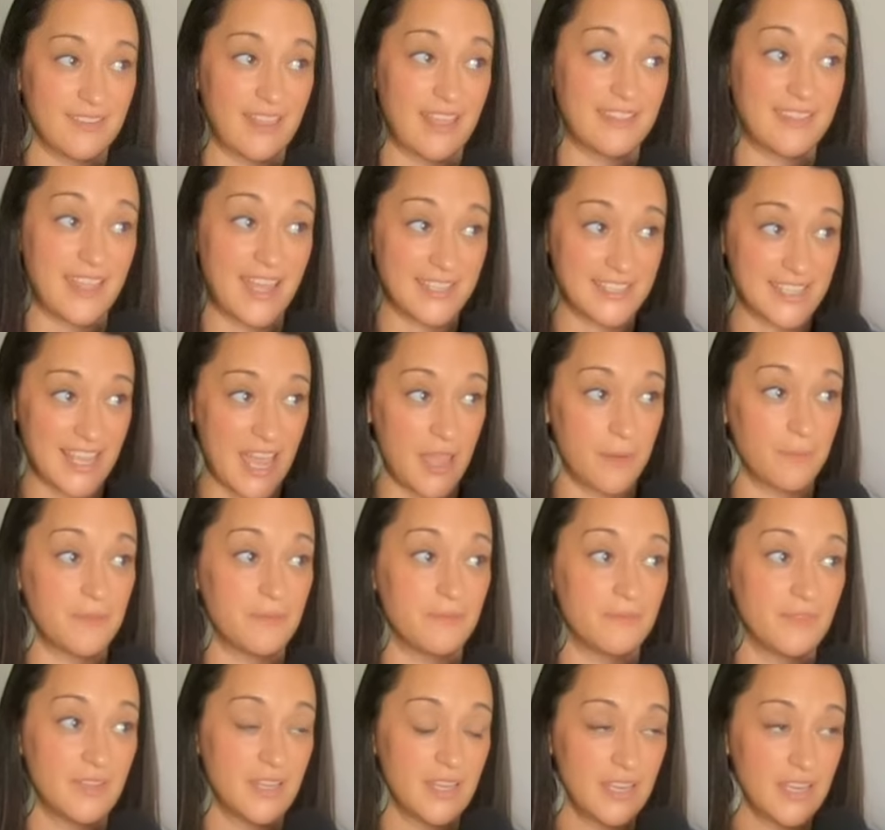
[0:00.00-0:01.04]
at that time
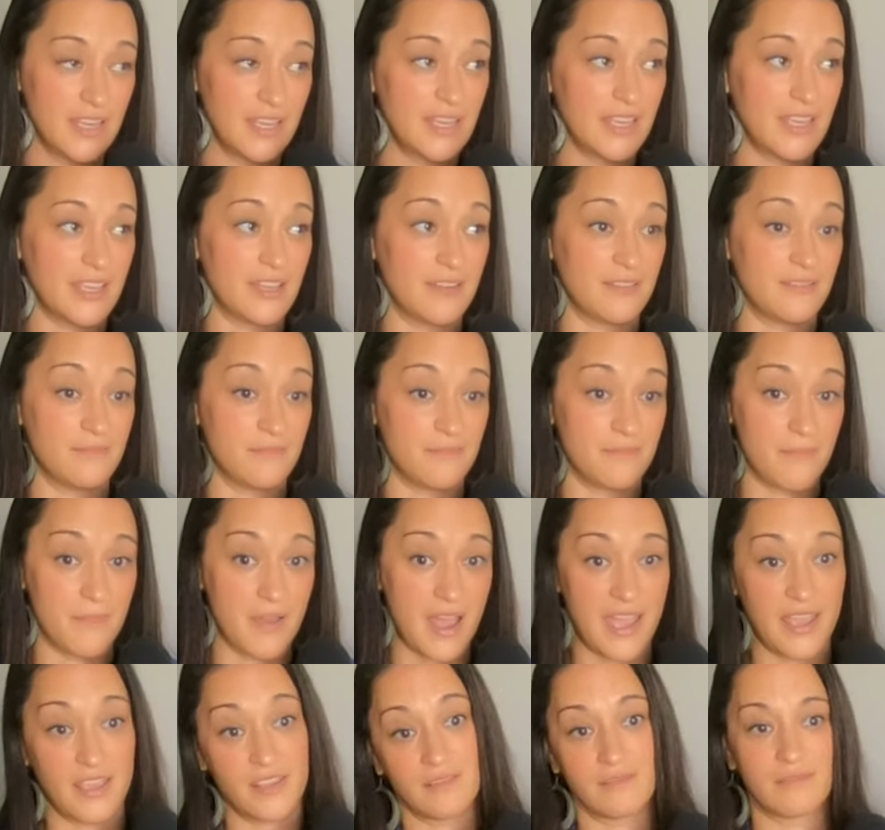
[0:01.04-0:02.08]
in in
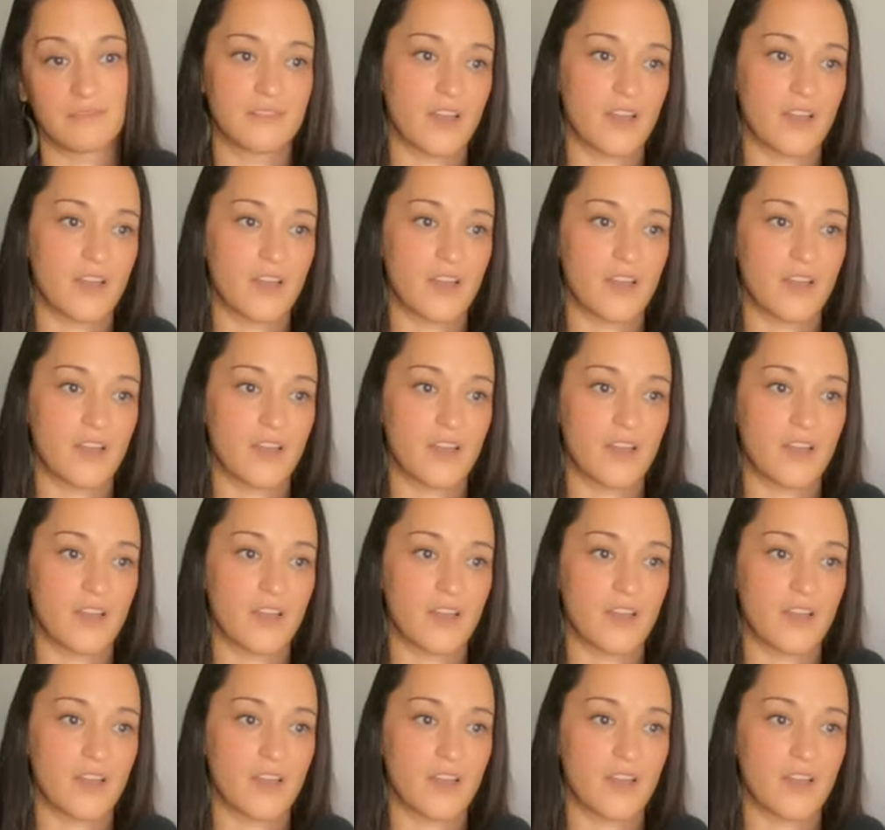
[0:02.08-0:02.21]
my